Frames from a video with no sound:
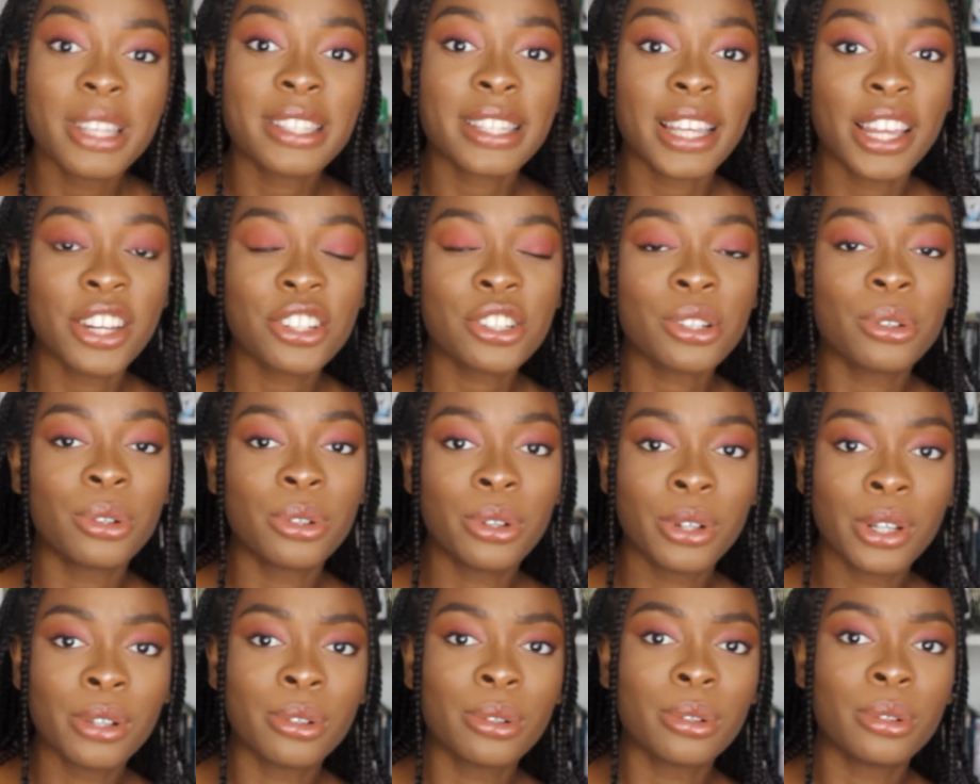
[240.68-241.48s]
essential
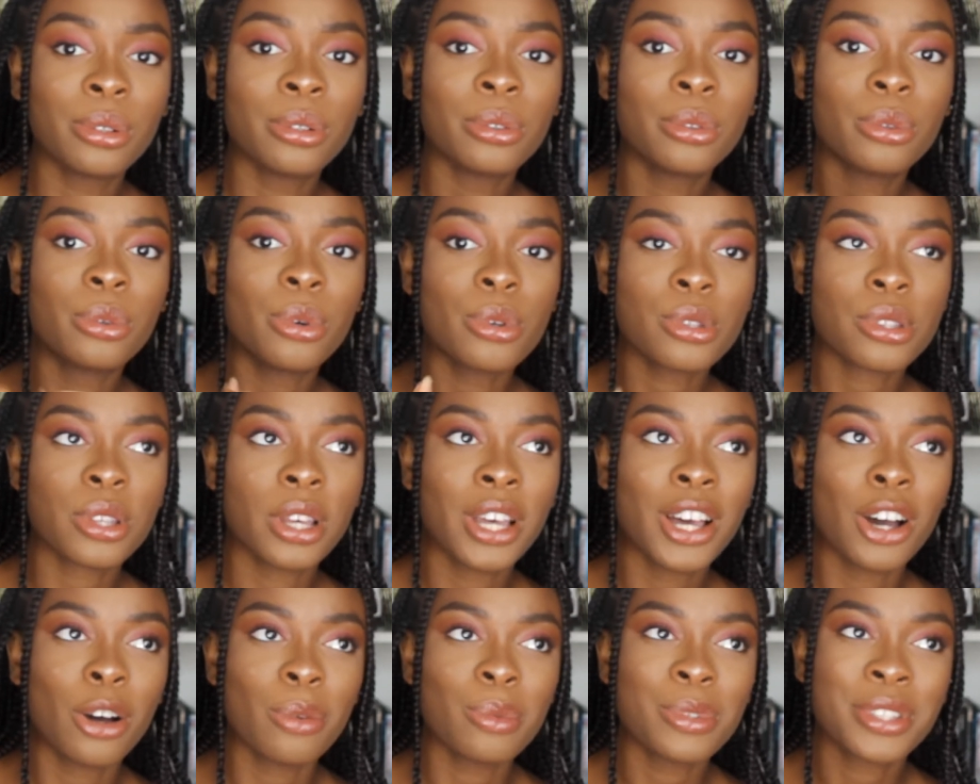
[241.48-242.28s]
oil also
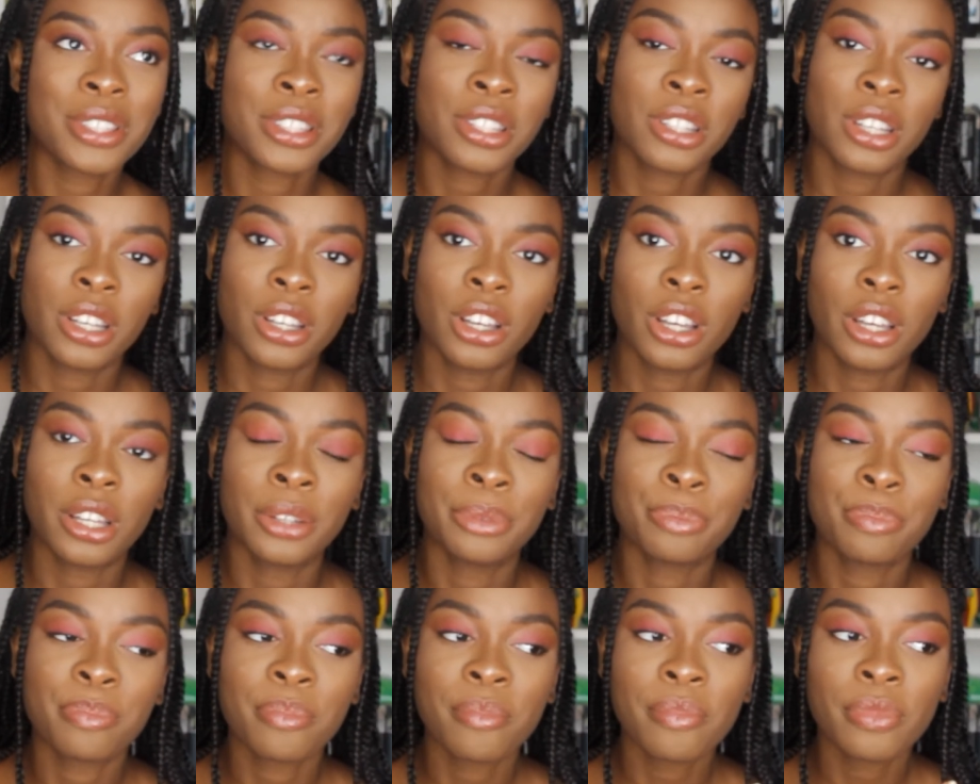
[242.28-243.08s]
helps to
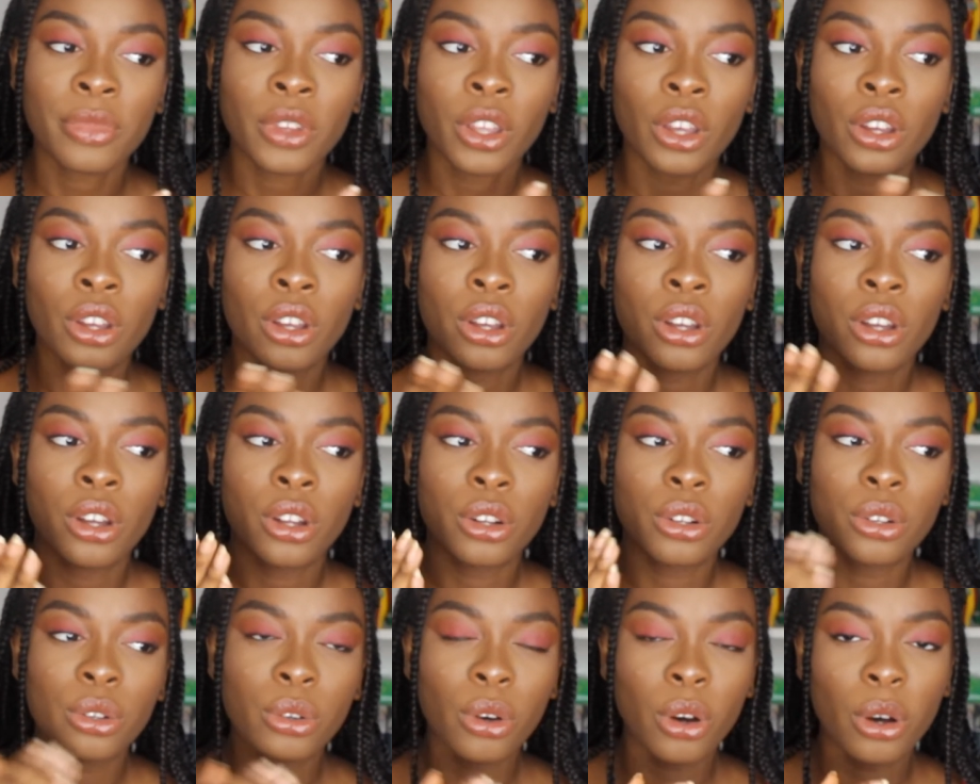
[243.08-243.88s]

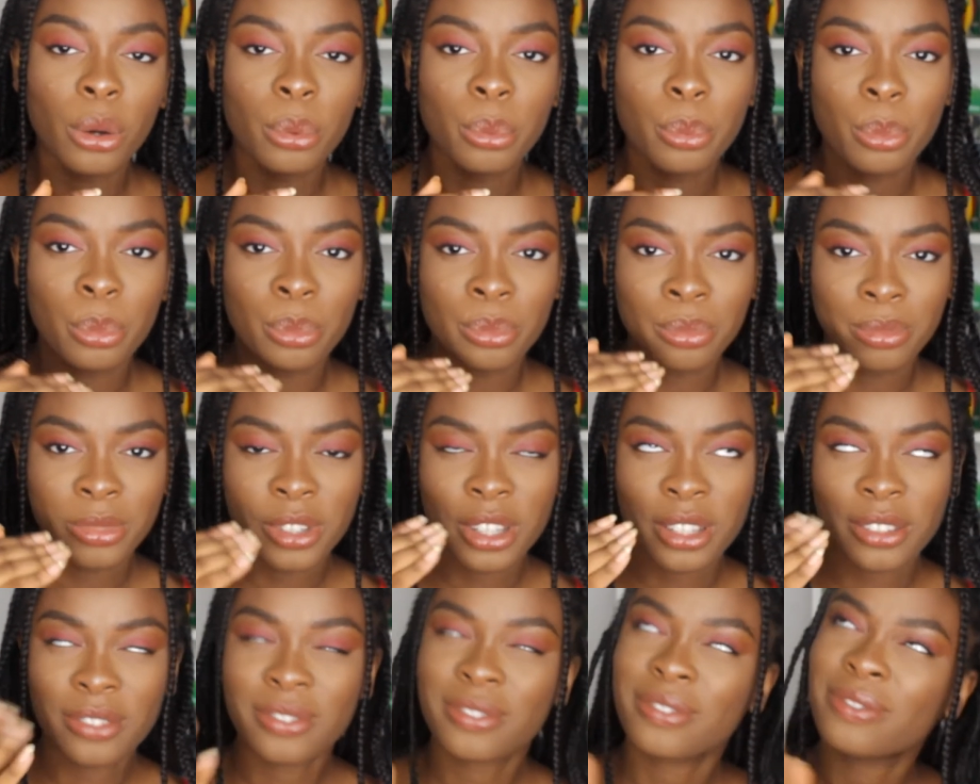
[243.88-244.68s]
not
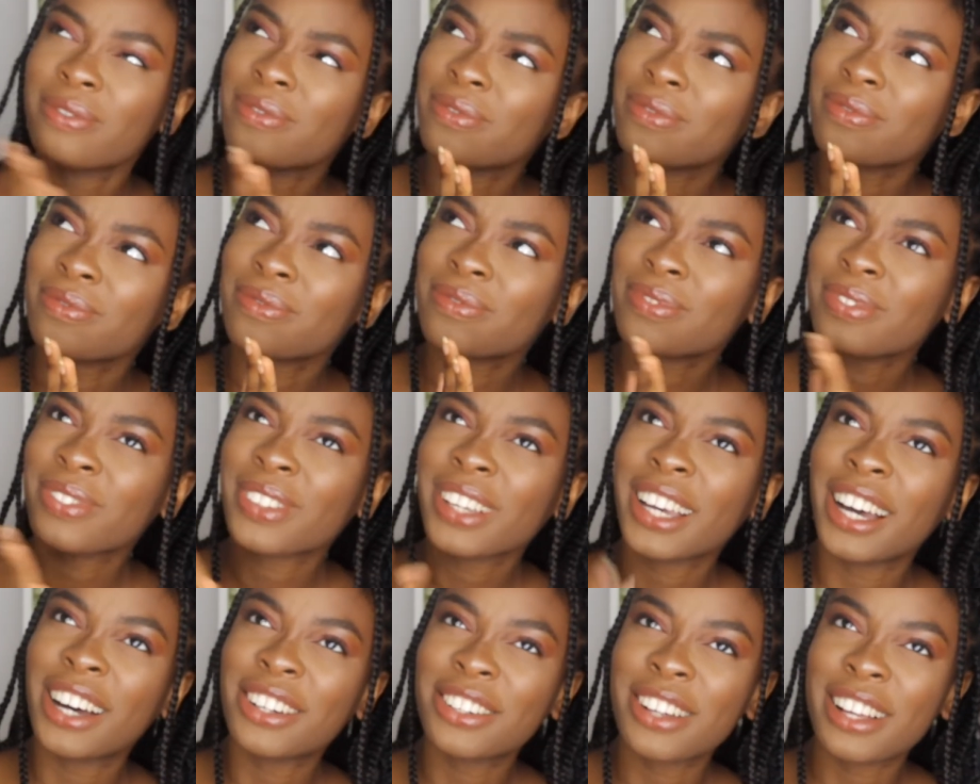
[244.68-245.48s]

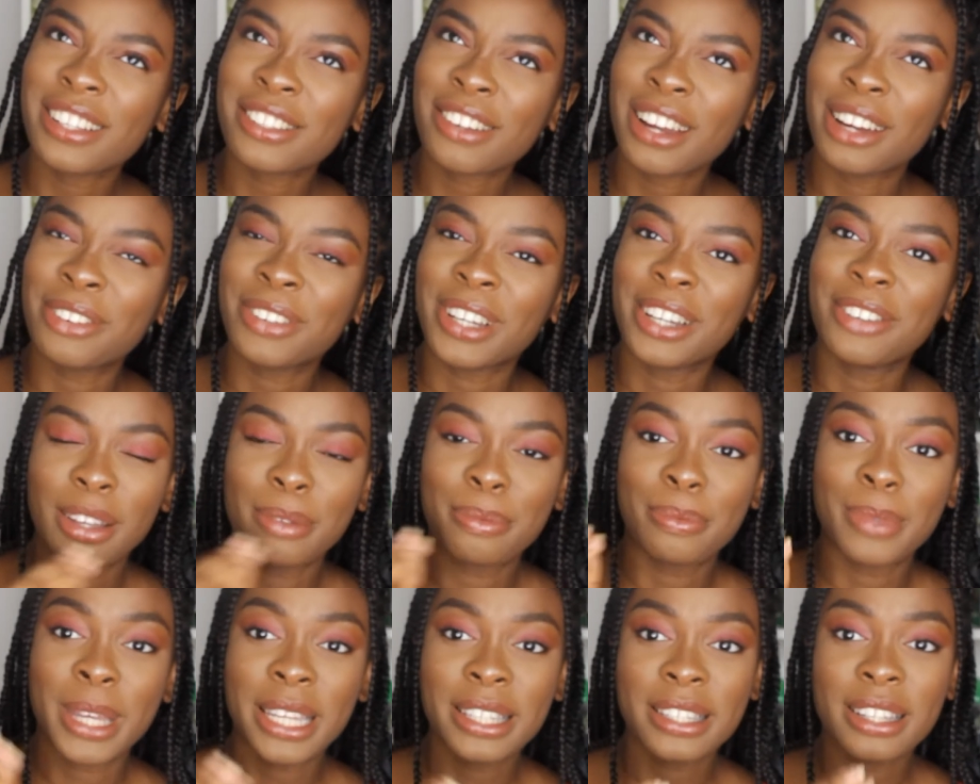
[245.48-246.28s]
how do I describe it?
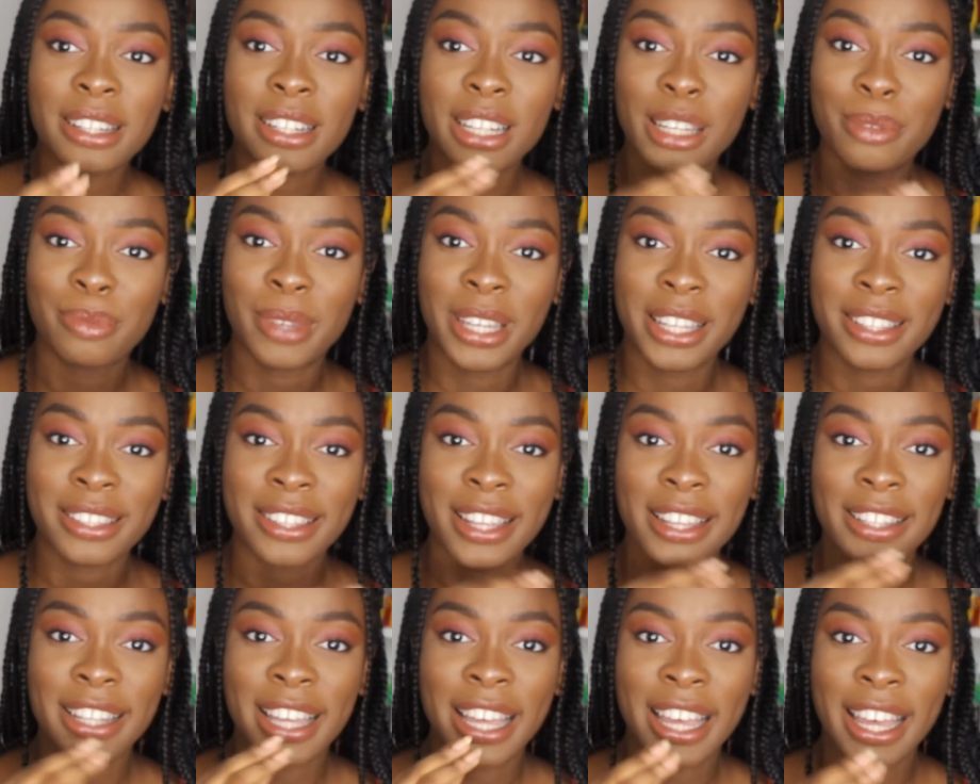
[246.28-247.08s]
It basically means
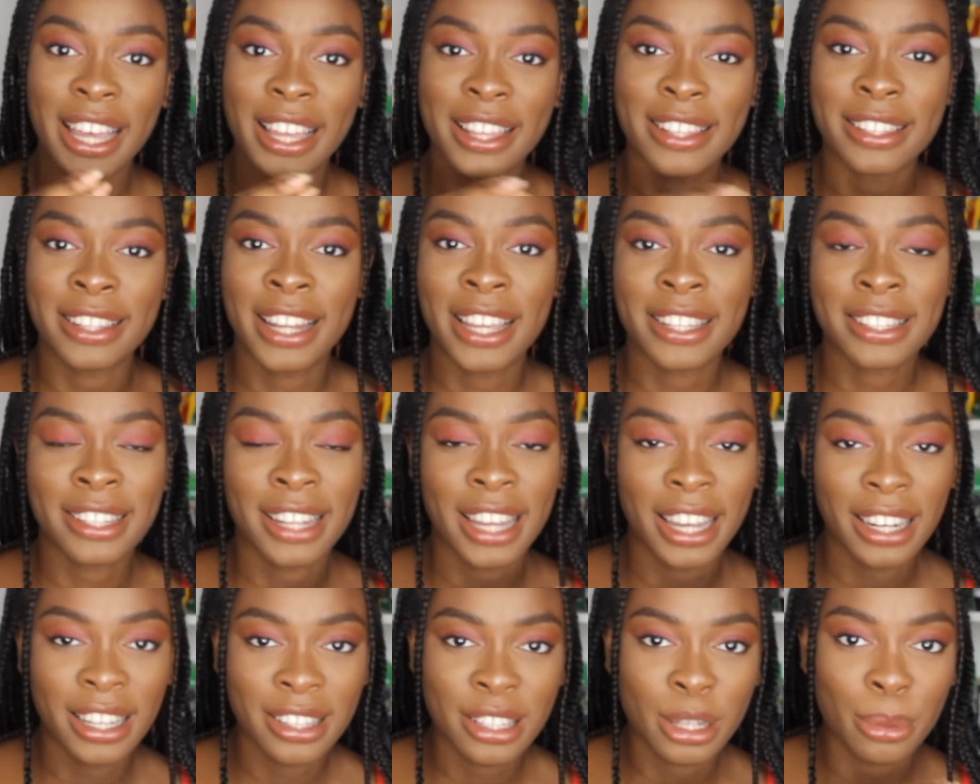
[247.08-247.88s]
that the hair is less
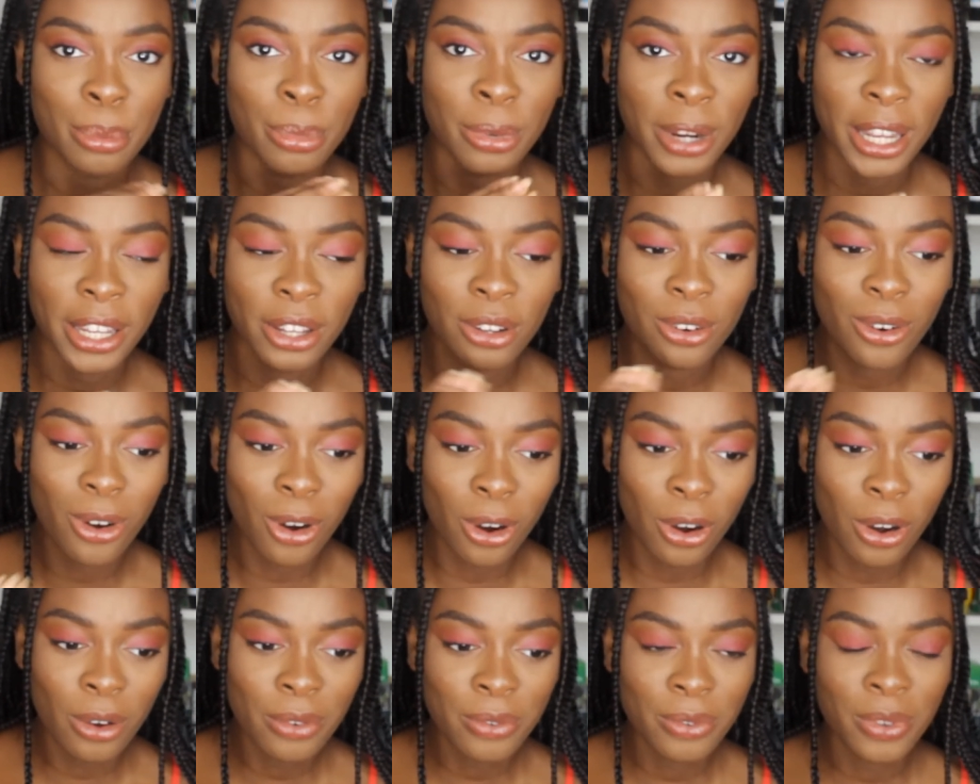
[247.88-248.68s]
likely to break
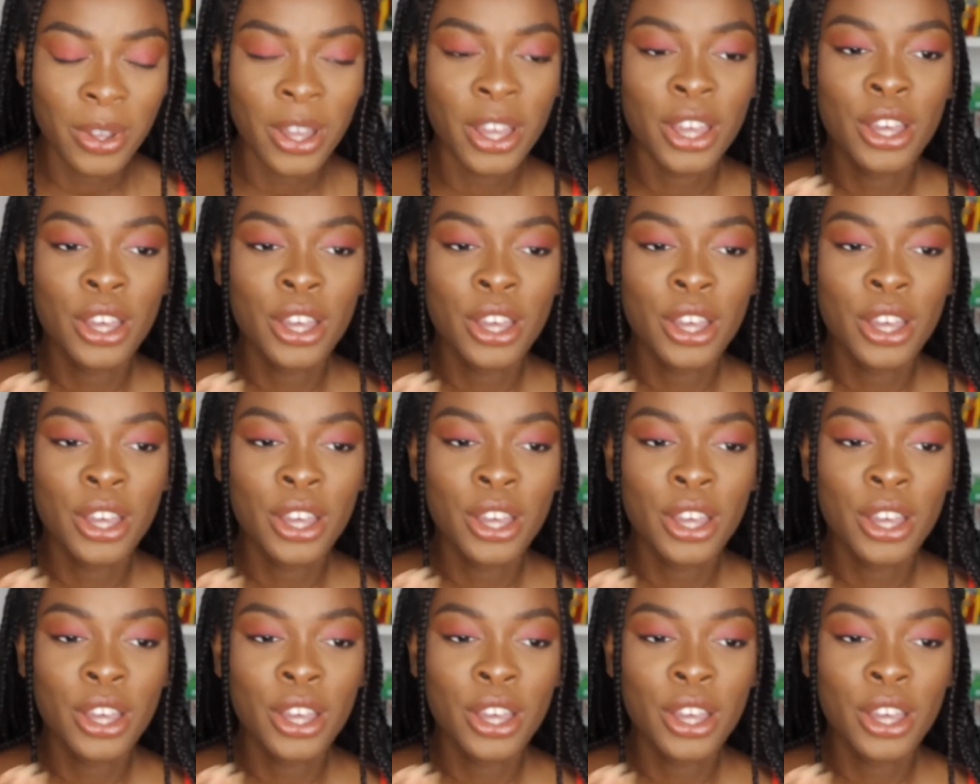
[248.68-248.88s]
off.